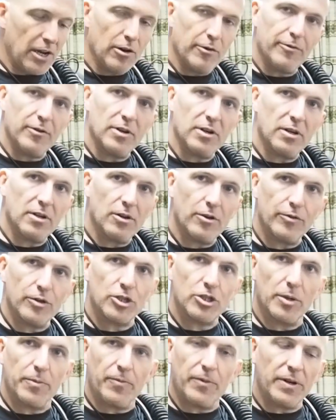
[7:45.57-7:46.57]
of a
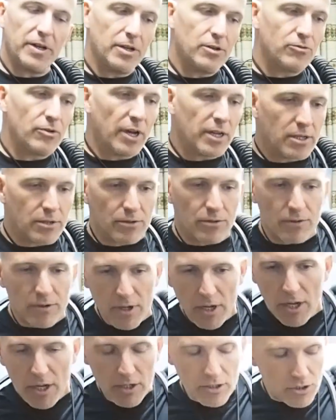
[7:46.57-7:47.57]
ship, when he tried to
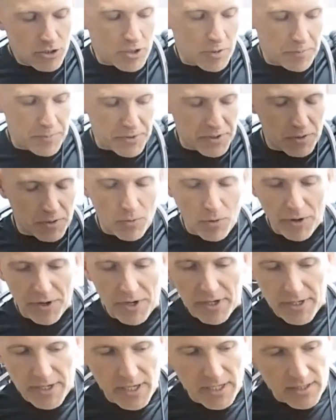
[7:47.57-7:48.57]
jump in the water,
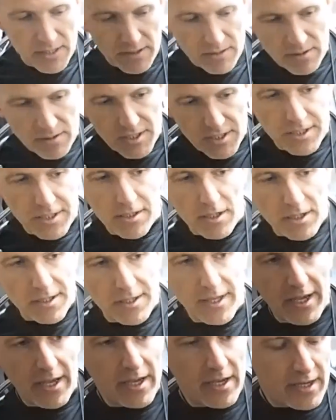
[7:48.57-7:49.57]
he got stuck
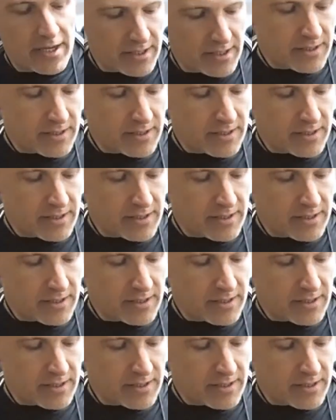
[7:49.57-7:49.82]
there, and